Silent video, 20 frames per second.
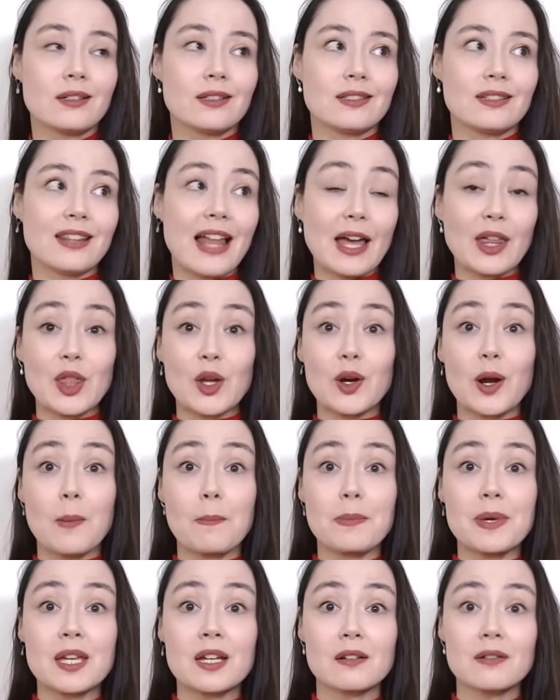like their
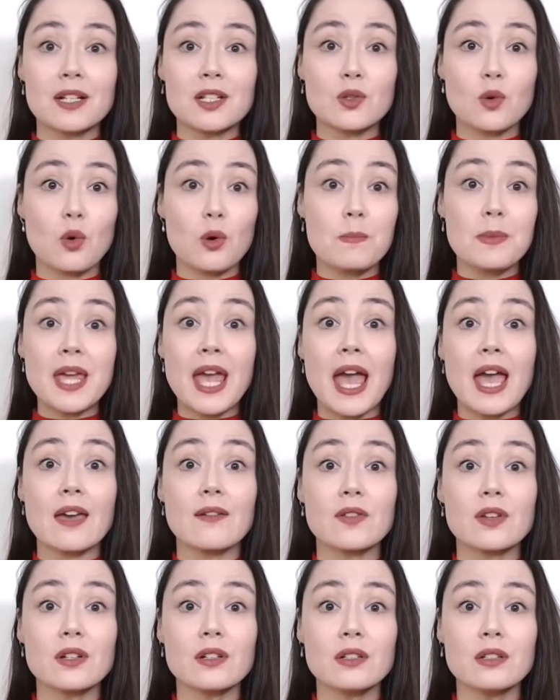appearance or
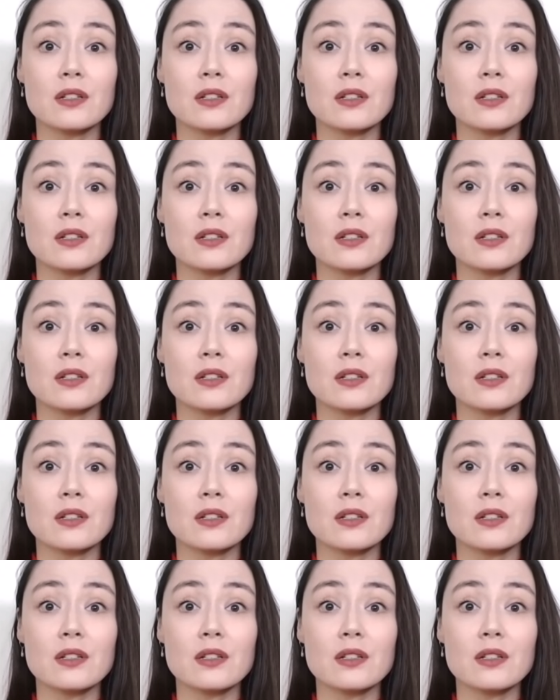behavior?